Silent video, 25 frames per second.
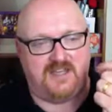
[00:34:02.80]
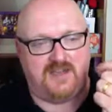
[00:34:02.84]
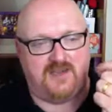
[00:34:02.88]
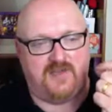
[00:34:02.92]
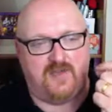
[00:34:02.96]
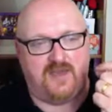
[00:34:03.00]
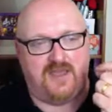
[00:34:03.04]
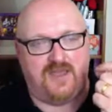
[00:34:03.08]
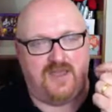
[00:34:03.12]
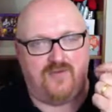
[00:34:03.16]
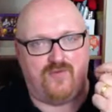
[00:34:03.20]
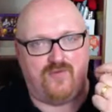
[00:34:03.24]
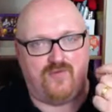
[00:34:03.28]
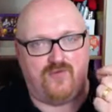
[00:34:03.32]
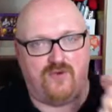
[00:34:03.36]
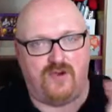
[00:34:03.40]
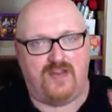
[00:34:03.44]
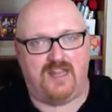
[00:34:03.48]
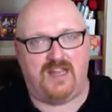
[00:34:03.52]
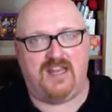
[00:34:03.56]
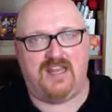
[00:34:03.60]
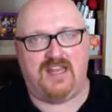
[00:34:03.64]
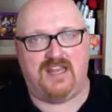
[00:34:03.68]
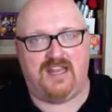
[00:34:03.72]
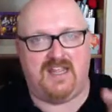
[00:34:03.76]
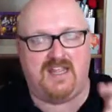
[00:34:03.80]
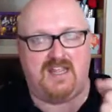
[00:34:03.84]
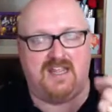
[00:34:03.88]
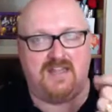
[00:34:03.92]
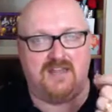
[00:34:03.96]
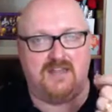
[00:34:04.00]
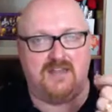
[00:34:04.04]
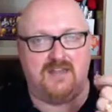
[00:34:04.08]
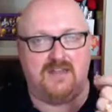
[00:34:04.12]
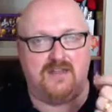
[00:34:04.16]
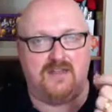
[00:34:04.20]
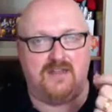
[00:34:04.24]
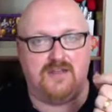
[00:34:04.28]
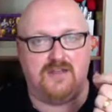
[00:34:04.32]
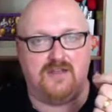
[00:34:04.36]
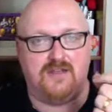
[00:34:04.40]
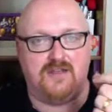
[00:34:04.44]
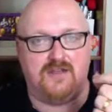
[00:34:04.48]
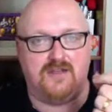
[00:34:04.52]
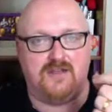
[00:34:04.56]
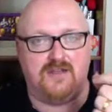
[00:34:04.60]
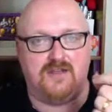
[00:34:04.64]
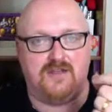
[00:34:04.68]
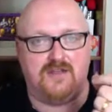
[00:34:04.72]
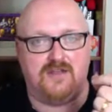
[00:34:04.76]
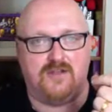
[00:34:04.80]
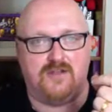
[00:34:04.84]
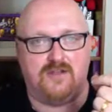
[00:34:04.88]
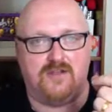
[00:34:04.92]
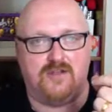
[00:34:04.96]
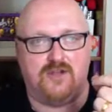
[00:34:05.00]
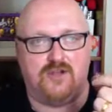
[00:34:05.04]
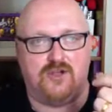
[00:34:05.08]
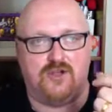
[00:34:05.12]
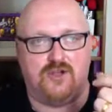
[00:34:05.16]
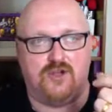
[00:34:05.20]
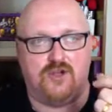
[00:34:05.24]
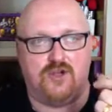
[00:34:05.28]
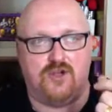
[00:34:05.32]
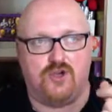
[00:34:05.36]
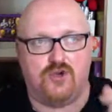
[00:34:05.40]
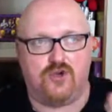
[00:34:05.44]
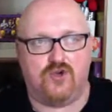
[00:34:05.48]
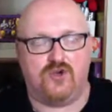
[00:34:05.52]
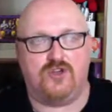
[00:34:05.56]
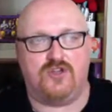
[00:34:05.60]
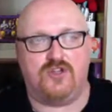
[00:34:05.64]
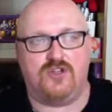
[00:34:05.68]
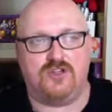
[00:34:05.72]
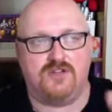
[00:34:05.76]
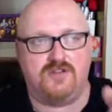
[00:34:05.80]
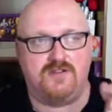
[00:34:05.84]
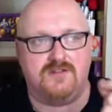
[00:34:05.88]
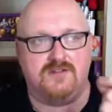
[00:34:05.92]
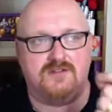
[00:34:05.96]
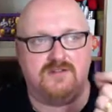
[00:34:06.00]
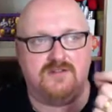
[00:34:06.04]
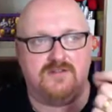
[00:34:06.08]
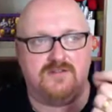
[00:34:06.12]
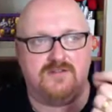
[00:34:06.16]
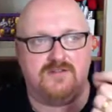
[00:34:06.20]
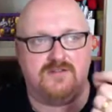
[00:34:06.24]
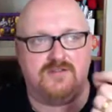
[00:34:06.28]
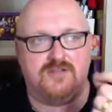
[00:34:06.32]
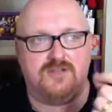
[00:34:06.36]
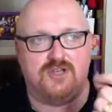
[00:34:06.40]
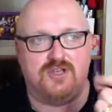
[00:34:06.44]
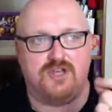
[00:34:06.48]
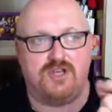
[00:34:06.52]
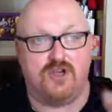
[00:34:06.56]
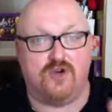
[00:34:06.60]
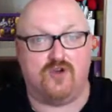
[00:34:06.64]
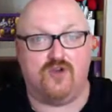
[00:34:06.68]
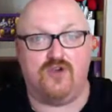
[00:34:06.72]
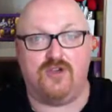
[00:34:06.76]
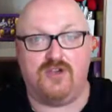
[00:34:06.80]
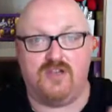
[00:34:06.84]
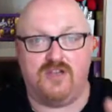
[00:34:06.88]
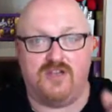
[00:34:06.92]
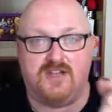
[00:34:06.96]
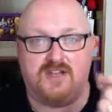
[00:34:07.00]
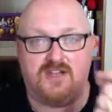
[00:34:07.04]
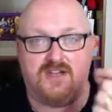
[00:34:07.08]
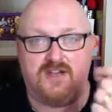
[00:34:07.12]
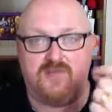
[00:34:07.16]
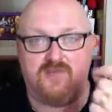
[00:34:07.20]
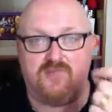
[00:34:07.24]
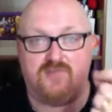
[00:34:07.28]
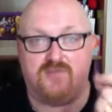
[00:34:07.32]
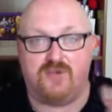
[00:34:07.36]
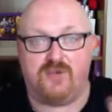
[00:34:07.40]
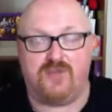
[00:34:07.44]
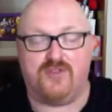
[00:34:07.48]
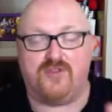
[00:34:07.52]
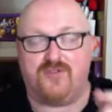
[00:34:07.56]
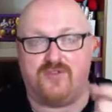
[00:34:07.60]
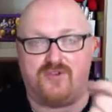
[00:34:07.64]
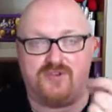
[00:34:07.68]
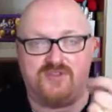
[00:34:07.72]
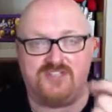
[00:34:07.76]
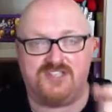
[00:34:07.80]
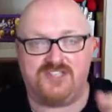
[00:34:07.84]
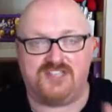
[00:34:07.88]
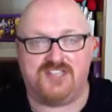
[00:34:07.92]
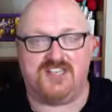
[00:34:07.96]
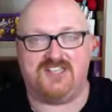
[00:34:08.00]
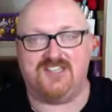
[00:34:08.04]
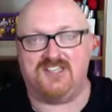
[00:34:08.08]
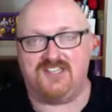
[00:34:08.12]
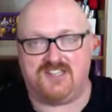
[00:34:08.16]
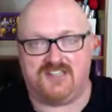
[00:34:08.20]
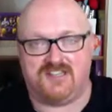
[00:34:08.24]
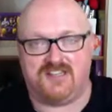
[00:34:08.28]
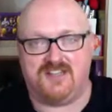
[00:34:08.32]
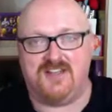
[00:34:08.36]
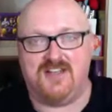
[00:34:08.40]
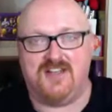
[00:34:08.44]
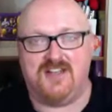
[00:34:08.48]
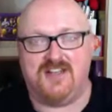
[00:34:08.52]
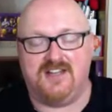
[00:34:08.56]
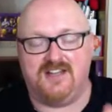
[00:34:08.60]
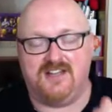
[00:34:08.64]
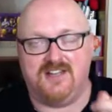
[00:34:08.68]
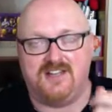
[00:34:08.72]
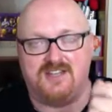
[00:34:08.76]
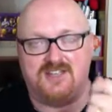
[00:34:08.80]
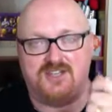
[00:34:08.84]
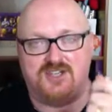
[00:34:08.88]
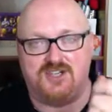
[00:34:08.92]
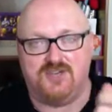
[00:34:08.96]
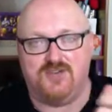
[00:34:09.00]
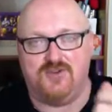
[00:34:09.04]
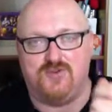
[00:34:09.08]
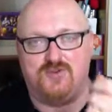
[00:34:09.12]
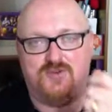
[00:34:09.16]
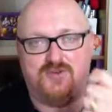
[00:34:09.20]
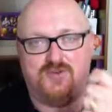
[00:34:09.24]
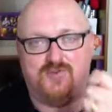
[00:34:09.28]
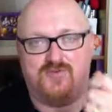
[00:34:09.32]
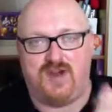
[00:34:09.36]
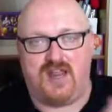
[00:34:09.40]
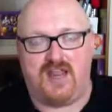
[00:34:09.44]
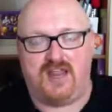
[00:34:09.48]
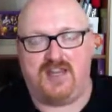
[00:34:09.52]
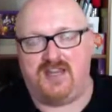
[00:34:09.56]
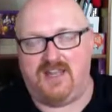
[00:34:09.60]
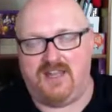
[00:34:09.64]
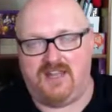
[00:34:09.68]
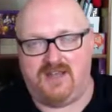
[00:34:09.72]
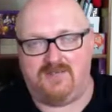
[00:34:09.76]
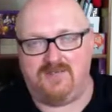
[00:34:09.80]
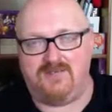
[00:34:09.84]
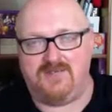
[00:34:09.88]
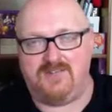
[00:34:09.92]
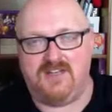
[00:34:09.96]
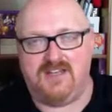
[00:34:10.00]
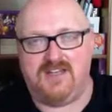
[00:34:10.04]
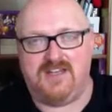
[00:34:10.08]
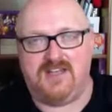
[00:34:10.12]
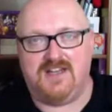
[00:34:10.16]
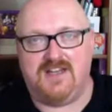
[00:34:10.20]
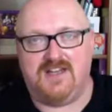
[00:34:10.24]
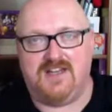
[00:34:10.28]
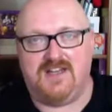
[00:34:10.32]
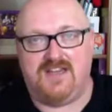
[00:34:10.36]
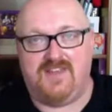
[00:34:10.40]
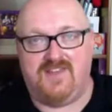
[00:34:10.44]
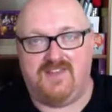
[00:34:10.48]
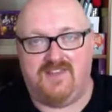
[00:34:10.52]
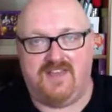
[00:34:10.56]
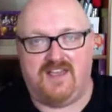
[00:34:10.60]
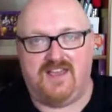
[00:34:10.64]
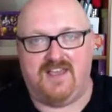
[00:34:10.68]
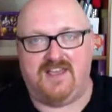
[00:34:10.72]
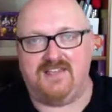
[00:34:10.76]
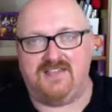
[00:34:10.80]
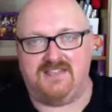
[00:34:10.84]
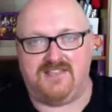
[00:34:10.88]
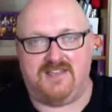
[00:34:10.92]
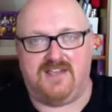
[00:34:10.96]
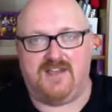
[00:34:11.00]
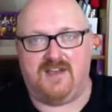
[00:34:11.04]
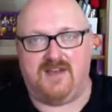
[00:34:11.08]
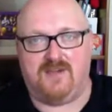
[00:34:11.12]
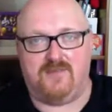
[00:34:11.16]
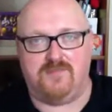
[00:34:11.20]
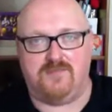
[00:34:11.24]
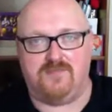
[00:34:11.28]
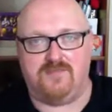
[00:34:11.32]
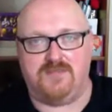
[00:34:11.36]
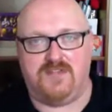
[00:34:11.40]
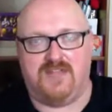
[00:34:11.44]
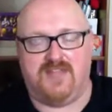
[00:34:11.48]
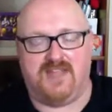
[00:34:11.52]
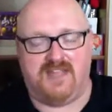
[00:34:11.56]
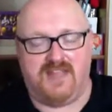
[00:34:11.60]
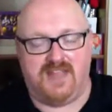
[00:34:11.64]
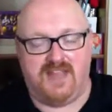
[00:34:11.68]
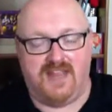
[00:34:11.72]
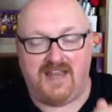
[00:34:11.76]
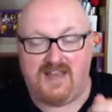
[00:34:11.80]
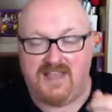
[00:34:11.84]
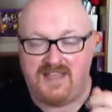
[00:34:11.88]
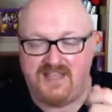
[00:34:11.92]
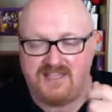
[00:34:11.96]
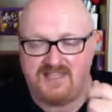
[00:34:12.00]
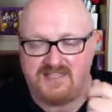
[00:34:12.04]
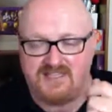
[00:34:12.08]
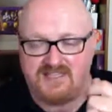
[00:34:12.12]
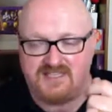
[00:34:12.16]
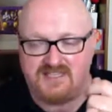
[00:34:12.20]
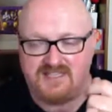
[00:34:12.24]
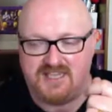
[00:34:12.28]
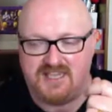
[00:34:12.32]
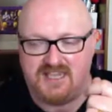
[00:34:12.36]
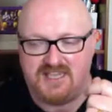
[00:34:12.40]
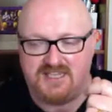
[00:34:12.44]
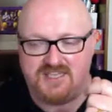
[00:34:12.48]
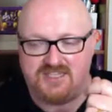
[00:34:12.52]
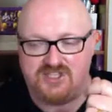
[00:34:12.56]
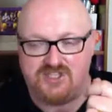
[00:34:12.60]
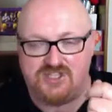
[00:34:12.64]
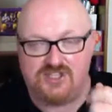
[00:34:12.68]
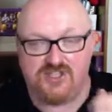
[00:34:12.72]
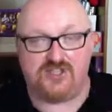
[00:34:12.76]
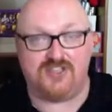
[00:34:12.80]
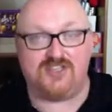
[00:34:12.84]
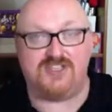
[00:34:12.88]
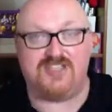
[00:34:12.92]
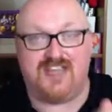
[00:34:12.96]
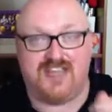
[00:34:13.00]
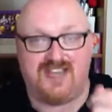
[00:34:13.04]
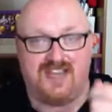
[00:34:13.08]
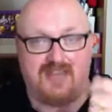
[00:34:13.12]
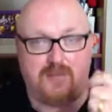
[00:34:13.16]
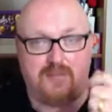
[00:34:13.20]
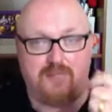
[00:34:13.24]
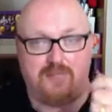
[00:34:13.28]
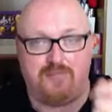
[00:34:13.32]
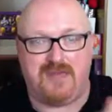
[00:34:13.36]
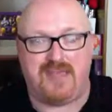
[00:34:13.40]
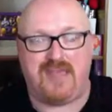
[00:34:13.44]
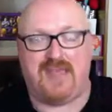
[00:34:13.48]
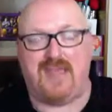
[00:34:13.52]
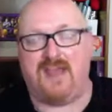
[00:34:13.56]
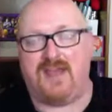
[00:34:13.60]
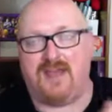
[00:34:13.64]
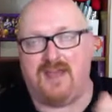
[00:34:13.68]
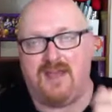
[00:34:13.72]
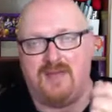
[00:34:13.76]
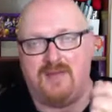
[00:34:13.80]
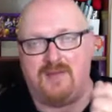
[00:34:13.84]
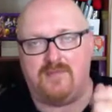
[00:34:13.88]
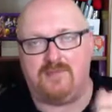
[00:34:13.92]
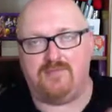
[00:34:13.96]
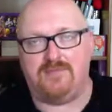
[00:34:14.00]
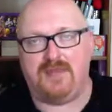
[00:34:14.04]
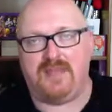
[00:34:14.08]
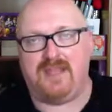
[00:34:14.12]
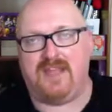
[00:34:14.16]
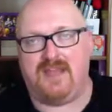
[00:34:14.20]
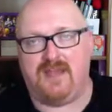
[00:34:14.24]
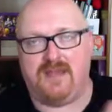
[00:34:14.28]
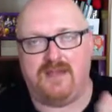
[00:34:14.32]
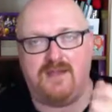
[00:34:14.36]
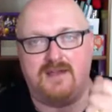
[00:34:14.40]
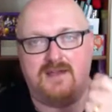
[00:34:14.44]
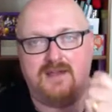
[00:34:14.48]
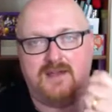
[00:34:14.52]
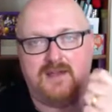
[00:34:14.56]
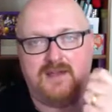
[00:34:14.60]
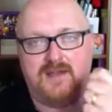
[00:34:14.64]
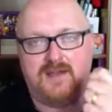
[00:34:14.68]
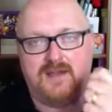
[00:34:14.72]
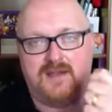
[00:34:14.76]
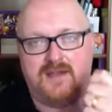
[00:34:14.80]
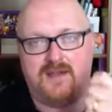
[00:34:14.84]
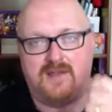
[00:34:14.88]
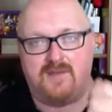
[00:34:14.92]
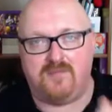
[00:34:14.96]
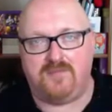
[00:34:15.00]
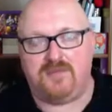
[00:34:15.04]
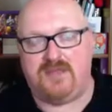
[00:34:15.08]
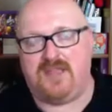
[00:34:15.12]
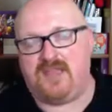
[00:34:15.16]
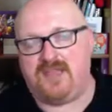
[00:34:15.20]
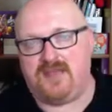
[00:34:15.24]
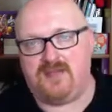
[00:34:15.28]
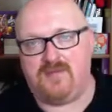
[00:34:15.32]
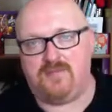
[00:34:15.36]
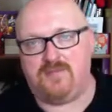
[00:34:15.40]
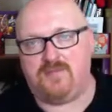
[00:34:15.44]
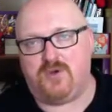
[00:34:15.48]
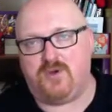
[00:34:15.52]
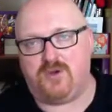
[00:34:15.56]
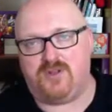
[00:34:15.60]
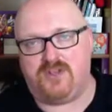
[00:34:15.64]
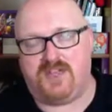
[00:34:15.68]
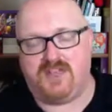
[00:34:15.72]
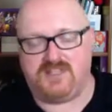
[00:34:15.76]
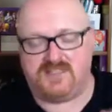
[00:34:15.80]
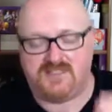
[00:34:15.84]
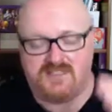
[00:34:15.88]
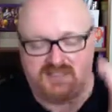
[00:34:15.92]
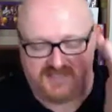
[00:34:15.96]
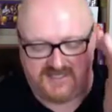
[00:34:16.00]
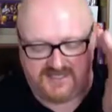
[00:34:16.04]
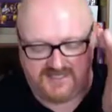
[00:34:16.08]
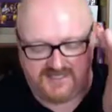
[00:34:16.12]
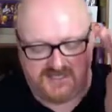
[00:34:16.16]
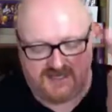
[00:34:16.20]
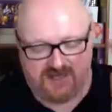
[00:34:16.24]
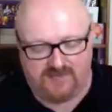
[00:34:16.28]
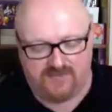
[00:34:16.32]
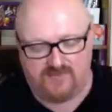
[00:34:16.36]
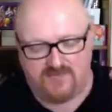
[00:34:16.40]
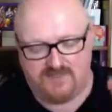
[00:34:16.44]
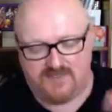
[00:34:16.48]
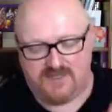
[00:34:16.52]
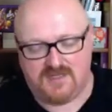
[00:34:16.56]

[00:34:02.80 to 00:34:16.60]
to be a really good younger brother or sister to radio in the years to come. And it's just getting bigger and bigger and bigger, podcasting. So